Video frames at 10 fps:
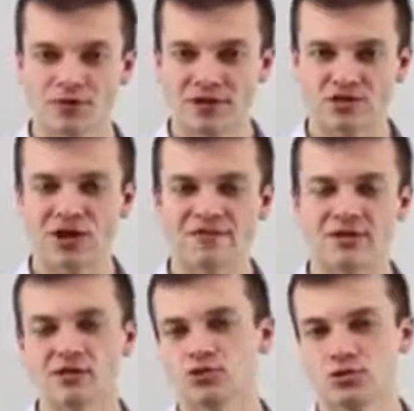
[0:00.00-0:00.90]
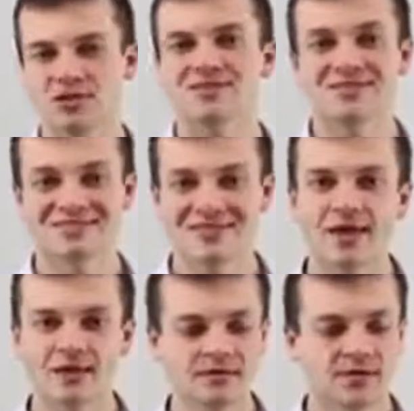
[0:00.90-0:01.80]
more of that traffic into leads
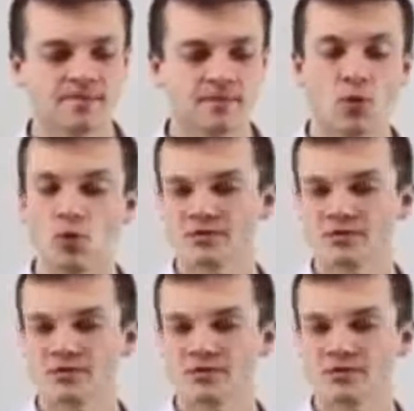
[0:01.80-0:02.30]
and sales,